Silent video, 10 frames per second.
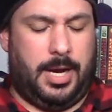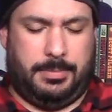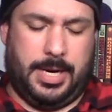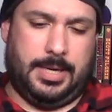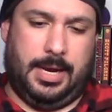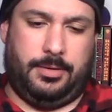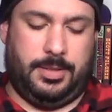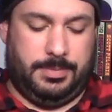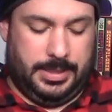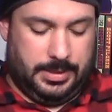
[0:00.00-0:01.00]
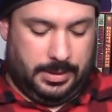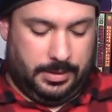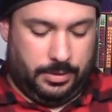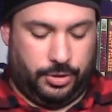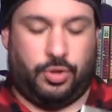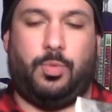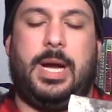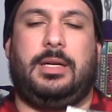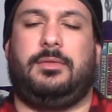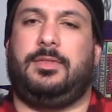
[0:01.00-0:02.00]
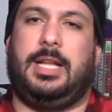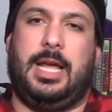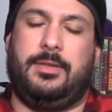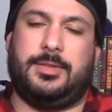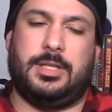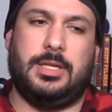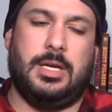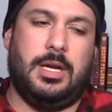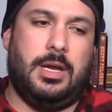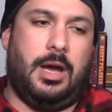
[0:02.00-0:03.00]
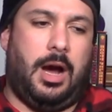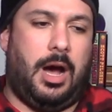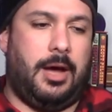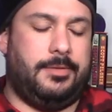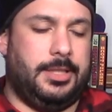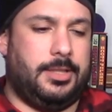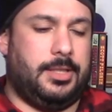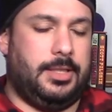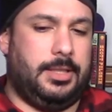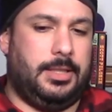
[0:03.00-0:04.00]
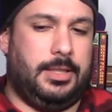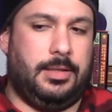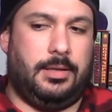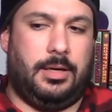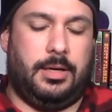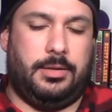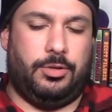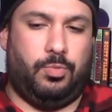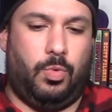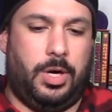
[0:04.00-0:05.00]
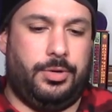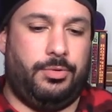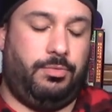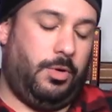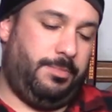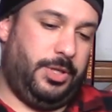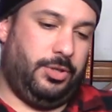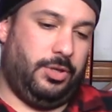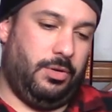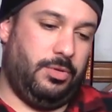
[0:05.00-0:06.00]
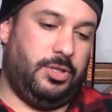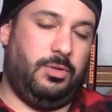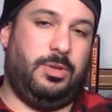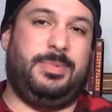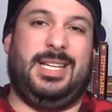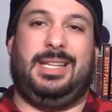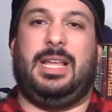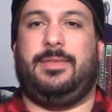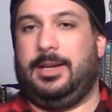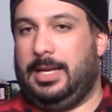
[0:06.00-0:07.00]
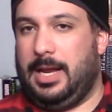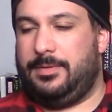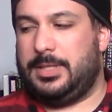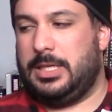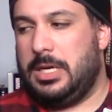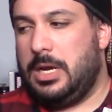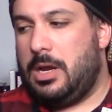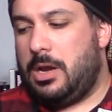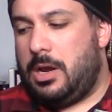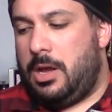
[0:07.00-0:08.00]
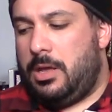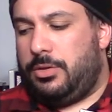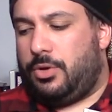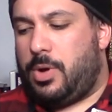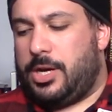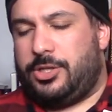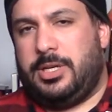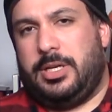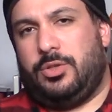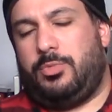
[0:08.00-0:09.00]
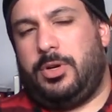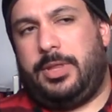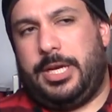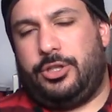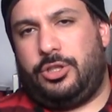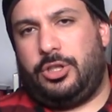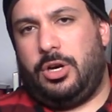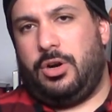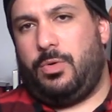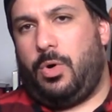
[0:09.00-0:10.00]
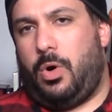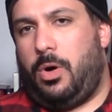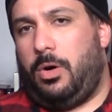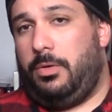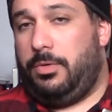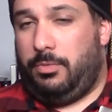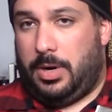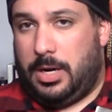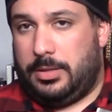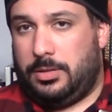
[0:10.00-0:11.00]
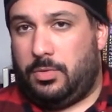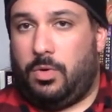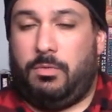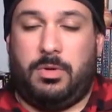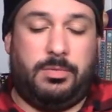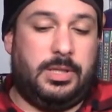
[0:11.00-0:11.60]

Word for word: my count means that there's 12 left. Obviously, there's one who won't be shown, so it'll be 11 left. The question is, will they show all the runs, or will